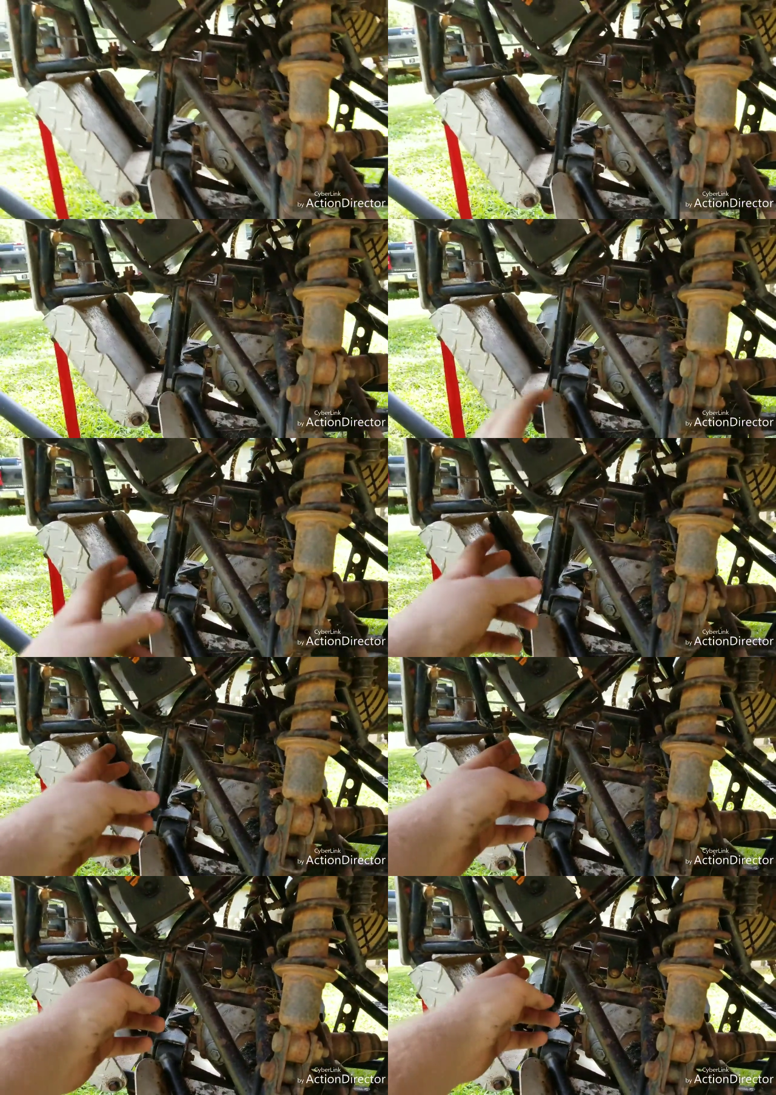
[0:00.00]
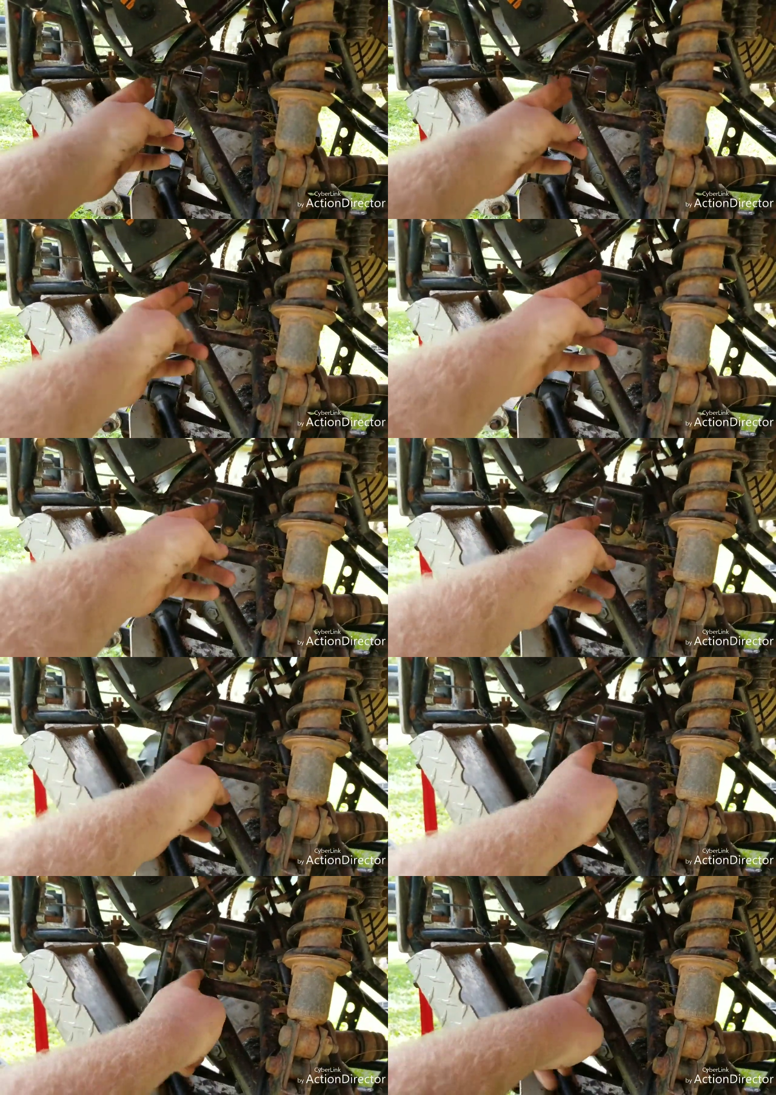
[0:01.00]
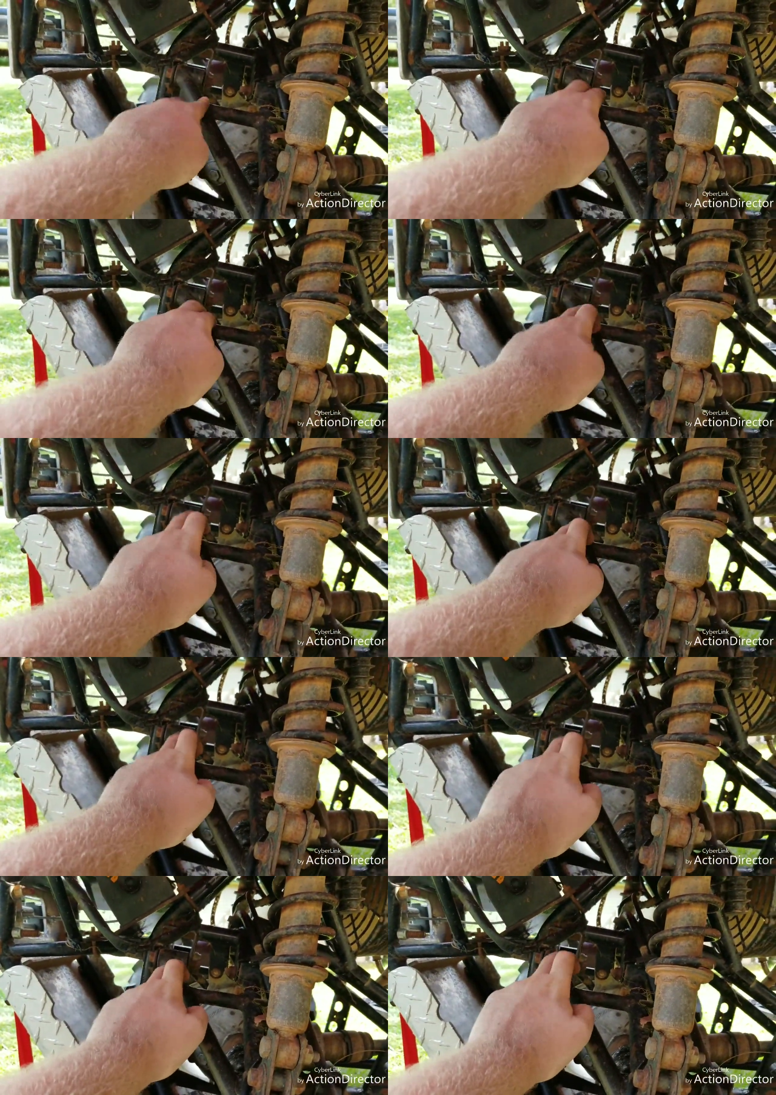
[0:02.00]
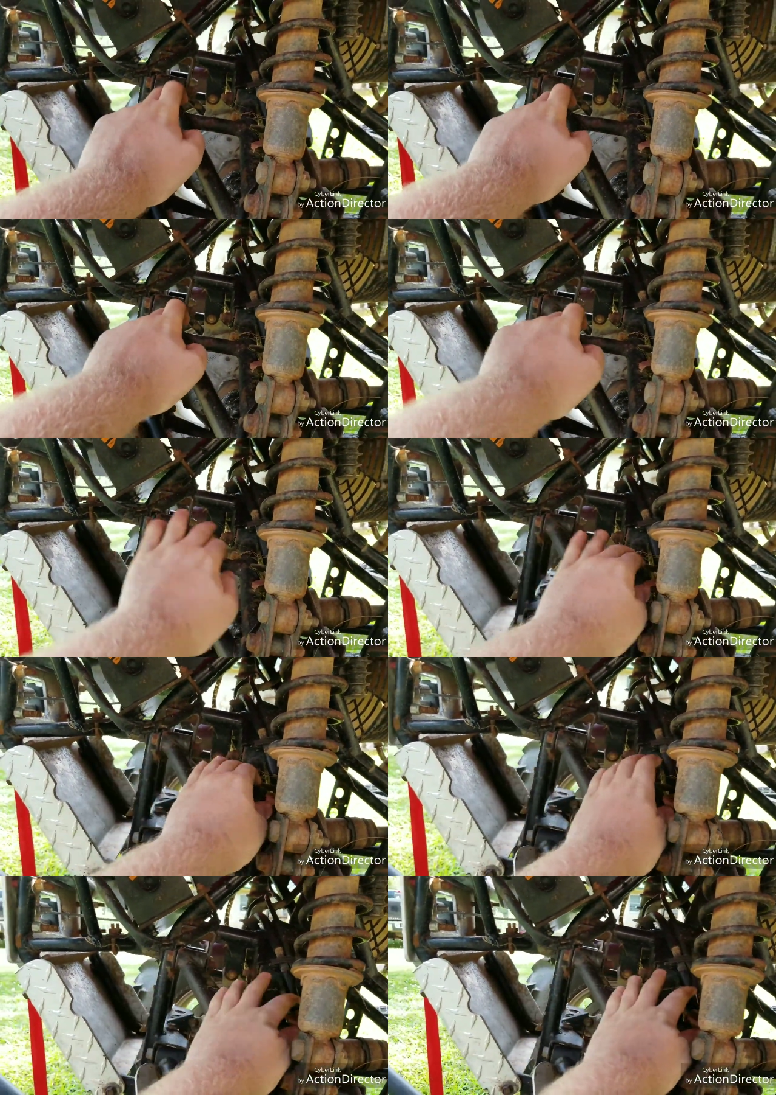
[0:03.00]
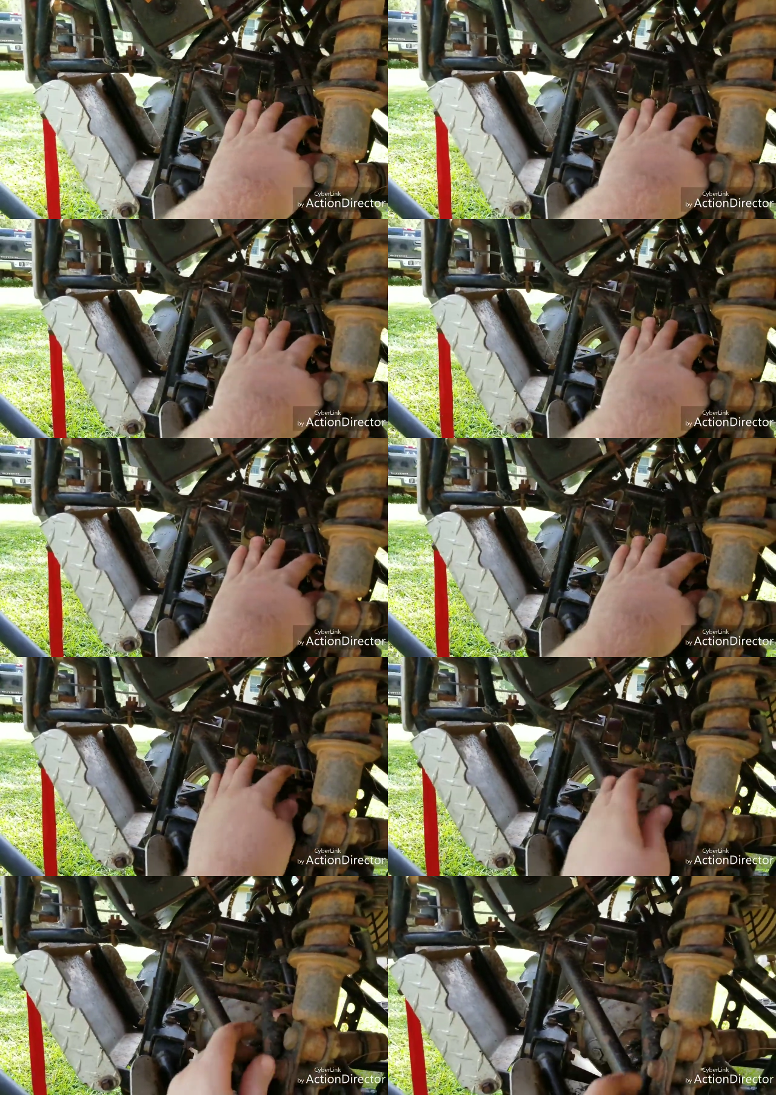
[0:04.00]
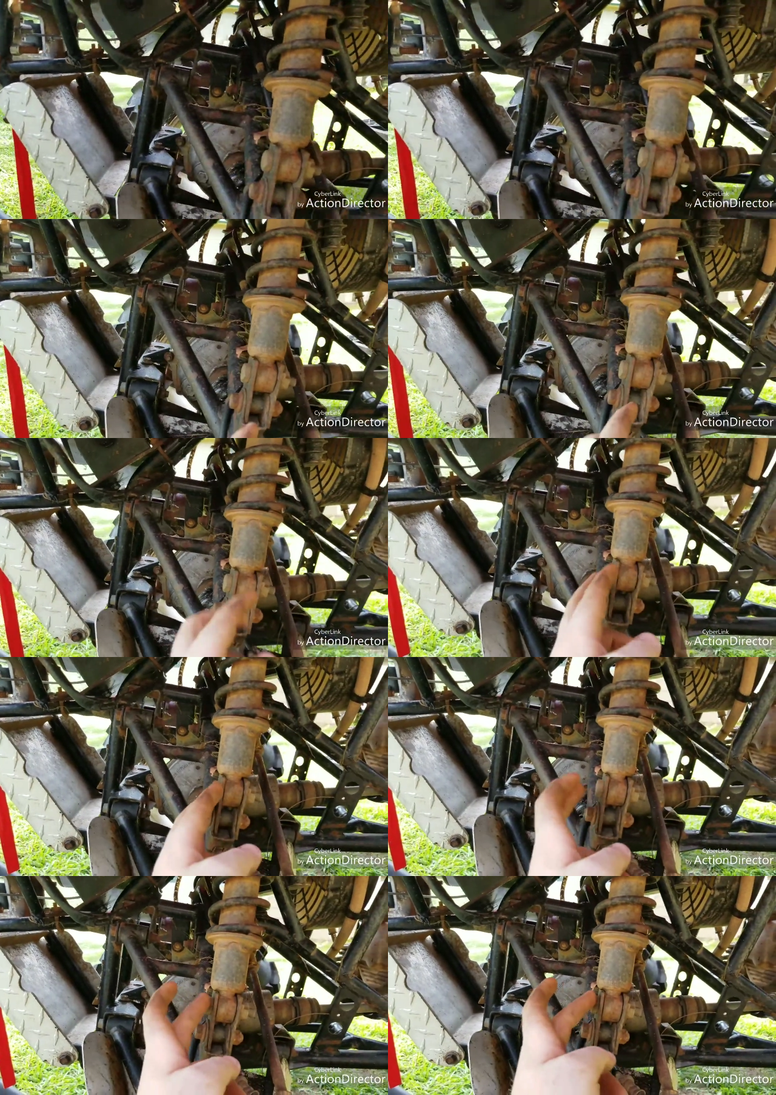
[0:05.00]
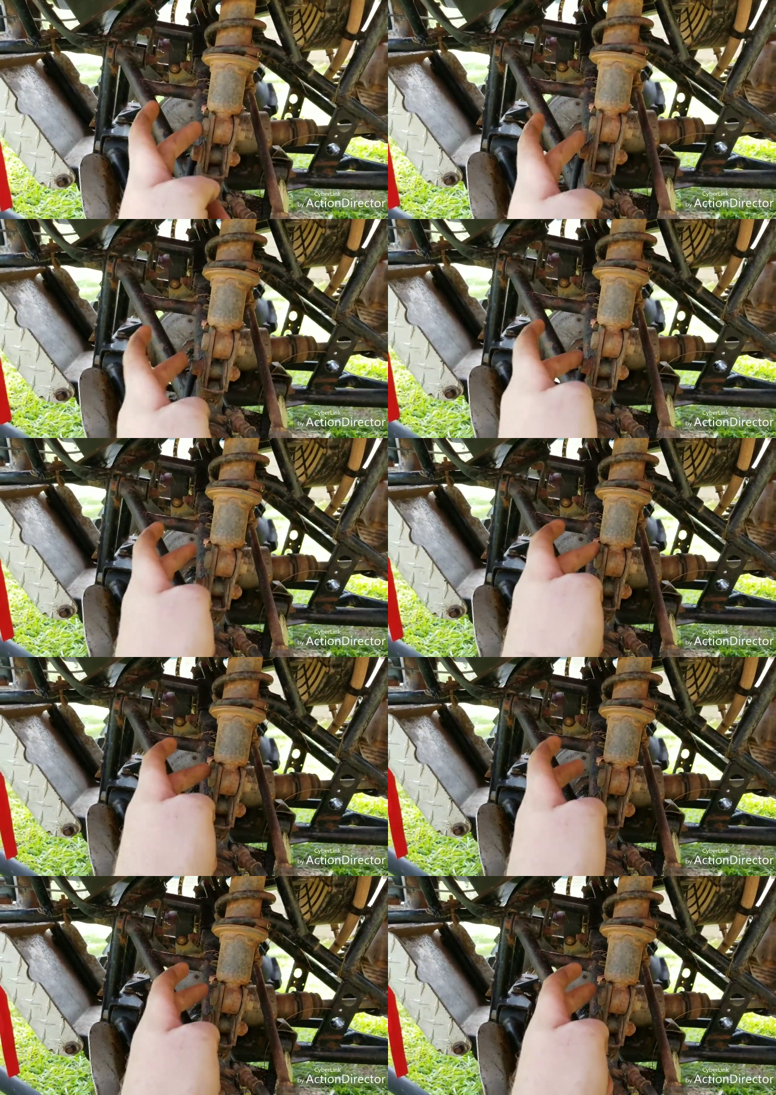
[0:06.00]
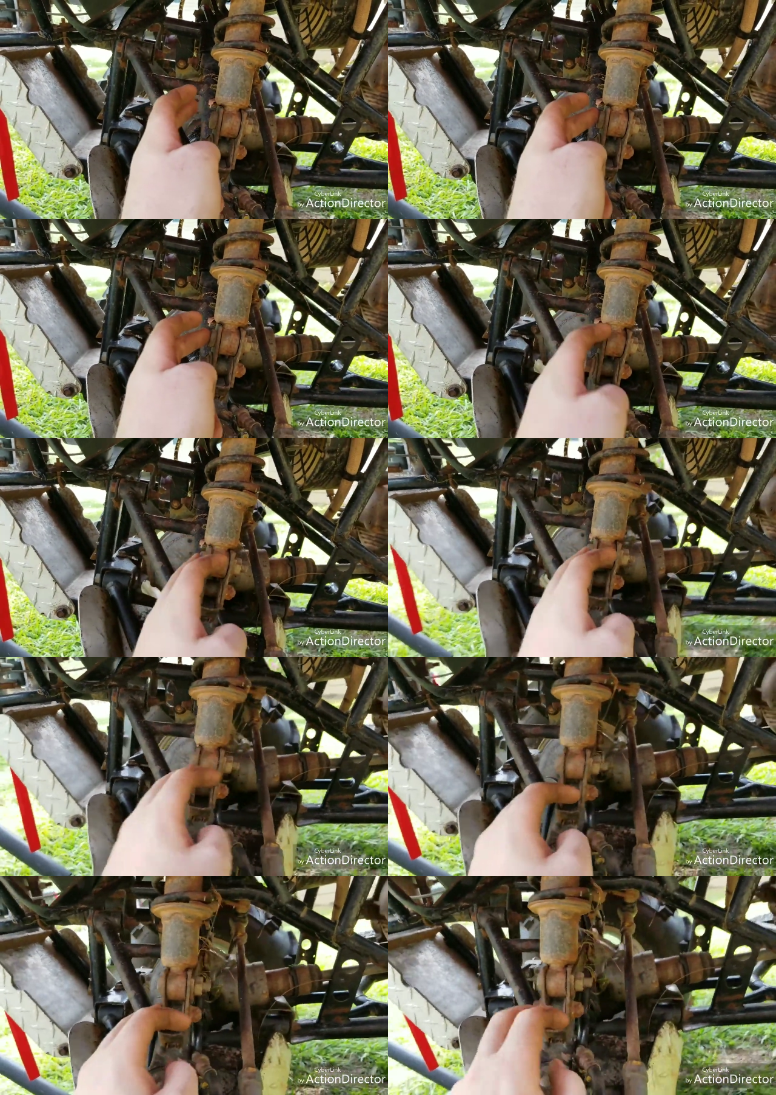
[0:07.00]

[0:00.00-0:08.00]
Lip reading: No face is visible, so there are no lips to read.